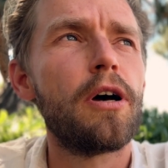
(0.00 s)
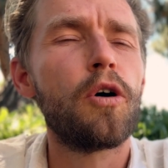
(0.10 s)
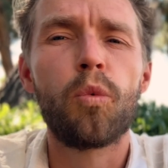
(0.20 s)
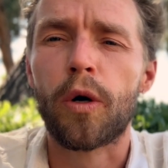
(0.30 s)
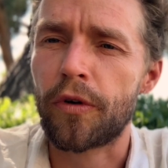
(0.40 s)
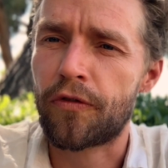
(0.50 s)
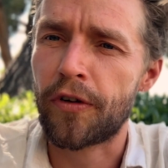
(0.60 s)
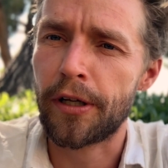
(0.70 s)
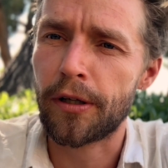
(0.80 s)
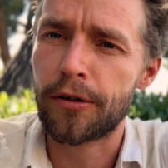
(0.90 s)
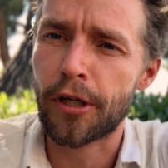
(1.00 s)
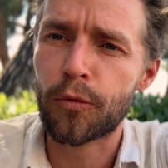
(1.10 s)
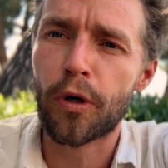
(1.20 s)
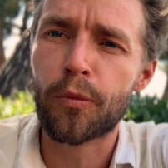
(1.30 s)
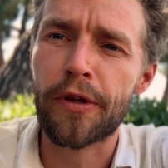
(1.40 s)
what we feel, not
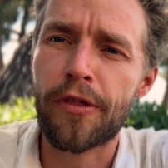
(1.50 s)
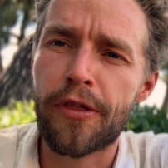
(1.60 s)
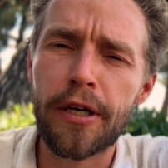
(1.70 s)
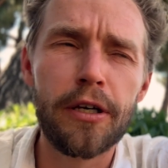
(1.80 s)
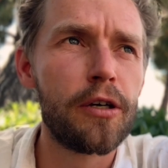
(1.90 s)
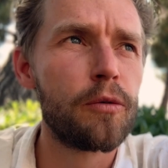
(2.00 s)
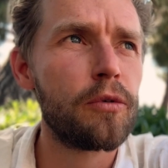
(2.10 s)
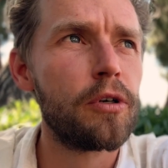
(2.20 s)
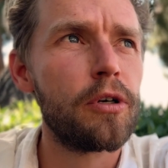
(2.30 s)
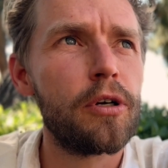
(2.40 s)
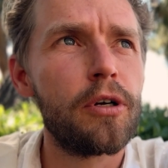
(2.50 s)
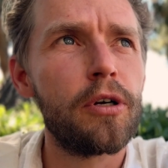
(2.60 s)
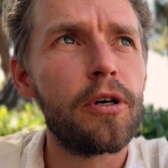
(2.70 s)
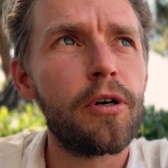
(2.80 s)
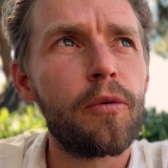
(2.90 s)
what we think.
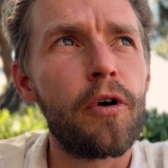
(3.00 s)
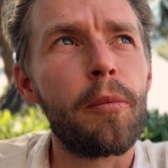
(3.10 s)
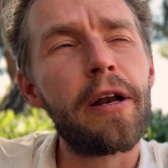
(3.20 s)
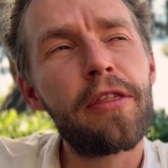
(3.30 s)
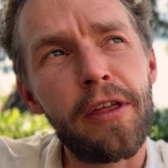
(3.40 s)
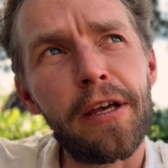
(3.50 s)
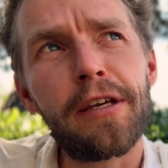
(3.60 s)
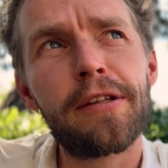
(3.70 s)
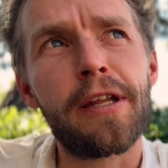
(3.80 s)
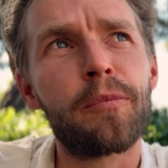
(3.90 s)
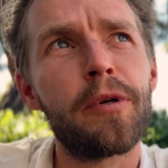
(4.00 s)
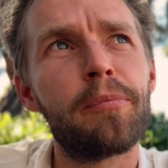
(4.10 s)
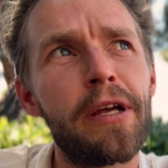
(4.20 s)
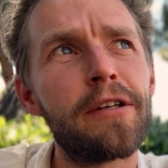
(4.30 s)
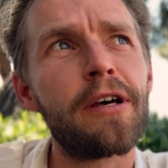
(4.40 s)
We might think that we
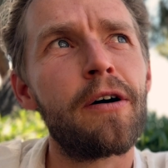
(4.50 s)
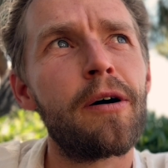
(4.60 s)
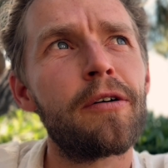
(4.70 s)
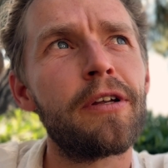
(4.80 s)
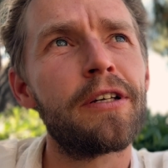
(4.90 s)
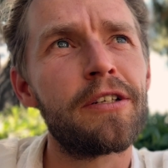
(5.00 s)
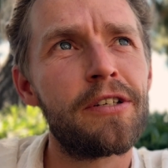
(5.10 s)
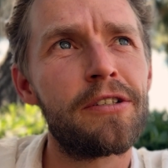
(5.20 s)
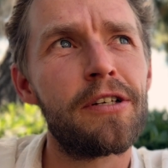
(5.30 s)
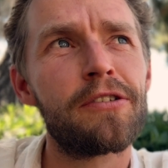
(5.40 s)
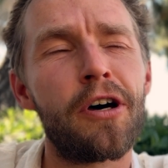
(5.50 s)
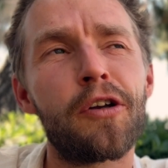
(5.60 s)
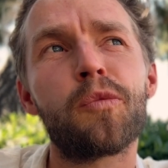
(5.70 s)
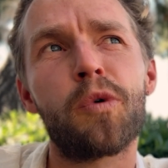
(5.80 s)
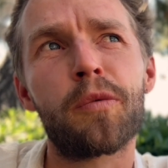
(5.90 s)
base our decisions
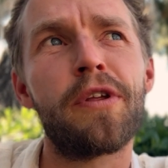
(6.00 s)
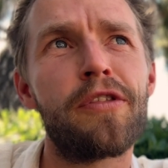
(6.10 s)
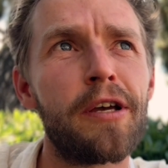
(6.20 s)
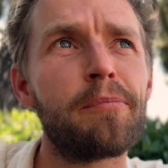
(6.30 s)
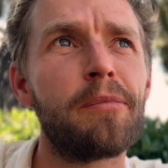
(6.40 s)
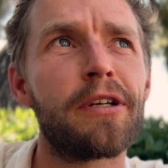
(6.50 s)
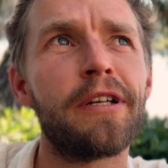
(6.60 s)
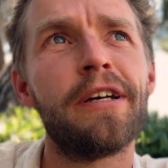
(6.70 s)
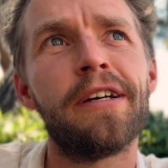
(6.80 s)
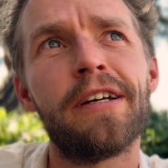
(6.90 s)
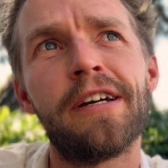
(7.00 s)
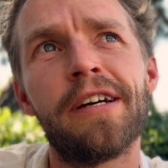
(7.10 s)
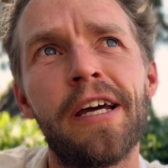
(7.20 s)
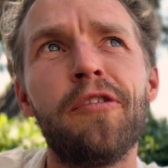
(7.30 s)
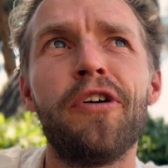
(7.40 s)
on what we think, but
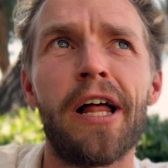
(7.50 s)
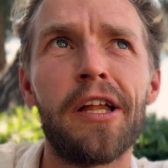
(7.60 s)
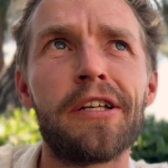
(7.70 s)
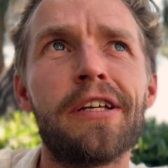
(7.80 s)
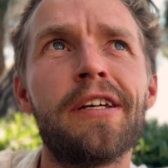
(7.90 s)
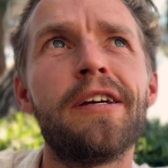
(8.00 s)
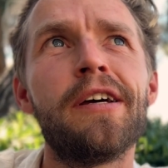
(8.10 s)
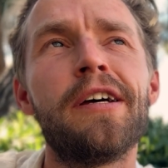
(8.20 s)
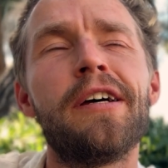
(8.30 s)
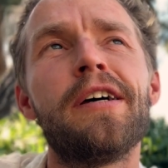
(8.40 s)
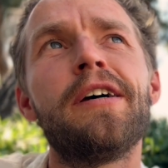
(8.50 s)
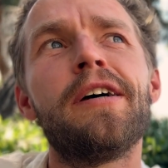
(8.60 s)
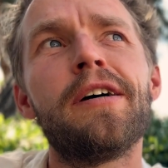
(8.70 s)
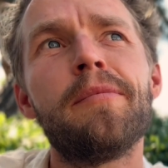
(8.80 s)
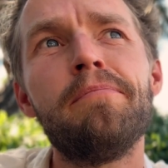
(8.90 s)
in reality,
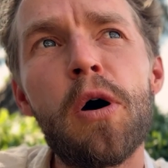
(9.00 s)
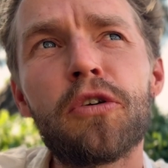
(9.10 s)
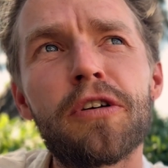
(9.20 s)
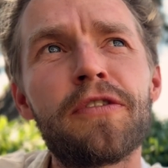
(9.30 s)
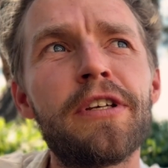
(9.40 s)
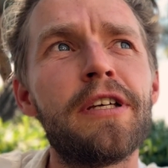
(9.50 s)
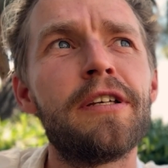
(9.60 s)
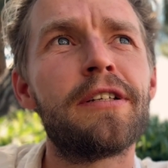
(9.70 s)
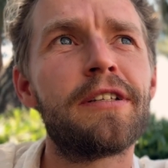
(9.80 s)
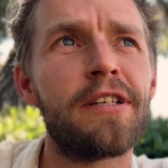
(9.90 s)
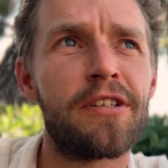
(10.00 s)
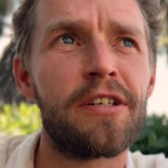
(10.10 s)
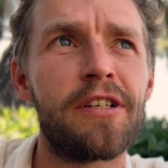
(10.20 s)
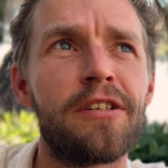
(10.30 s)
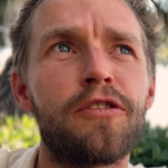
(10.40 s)
most of the
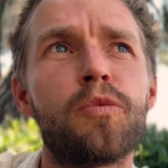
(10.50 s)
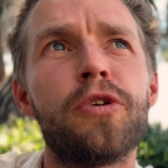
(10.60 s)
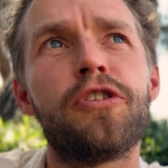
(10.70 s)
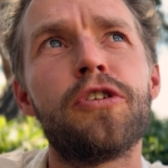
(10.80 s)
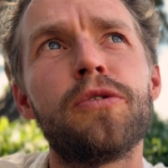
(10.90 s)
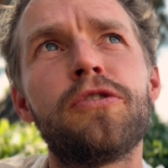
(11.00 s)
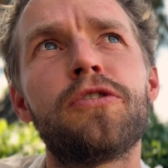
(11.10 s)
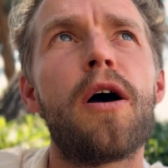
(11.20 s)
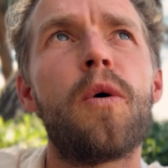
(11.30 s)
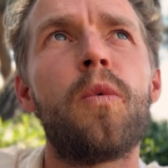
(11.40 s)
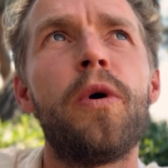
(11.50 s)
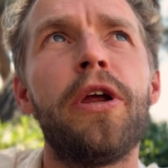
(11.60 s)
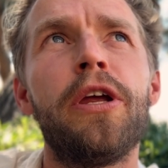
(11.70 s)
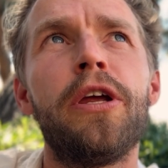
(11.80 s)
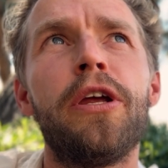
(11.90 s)
decisions we choose,
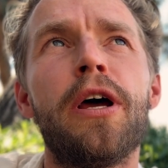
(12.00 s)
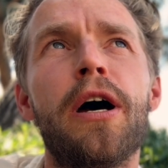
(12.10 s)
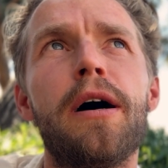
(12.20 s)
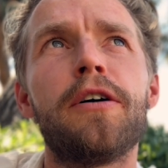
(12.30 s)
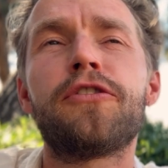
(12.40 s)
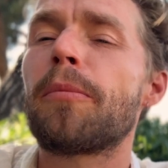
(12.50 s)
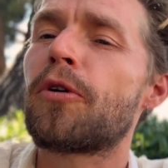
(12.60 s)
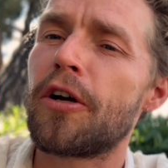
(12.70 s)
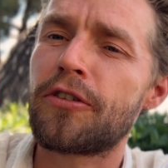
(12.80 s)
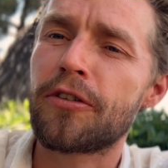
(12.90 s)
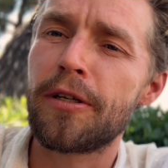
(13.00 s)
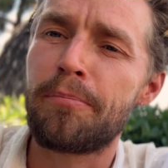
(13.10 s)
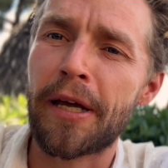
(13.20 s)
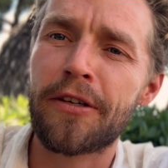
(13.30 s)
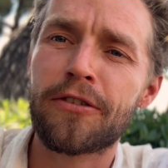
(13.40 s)
we subconsciously
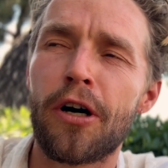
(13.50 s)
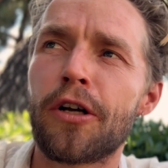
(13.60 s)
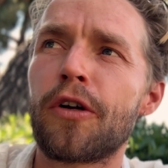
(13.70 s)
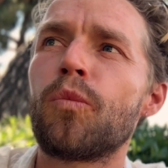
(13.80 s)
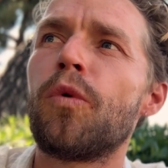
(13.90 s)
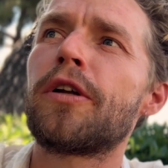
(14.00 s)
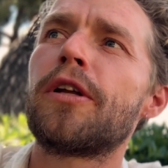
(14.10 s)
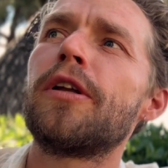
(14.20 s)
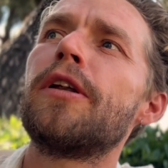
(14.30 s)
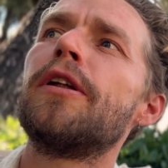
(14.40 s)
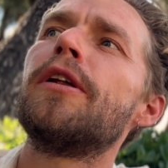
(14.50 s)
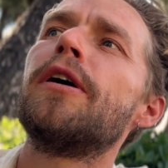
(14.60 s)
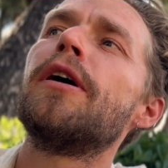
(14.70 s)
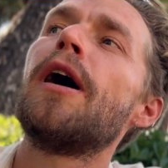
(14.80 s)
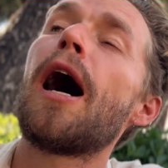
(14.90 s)
base on
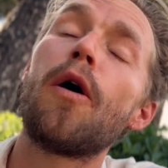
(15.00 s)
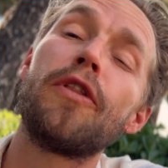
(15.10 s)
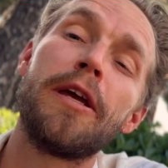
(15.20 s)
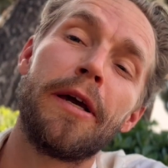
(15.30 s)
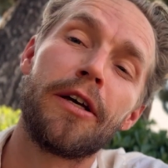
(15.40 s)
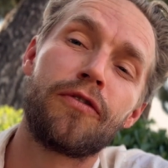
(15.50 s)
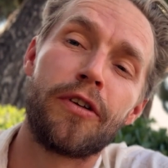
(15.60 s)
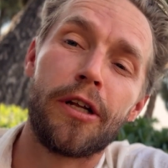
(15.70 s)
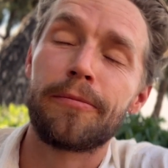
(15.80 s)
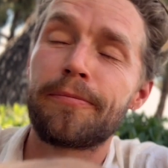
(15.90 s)
how they make us feel.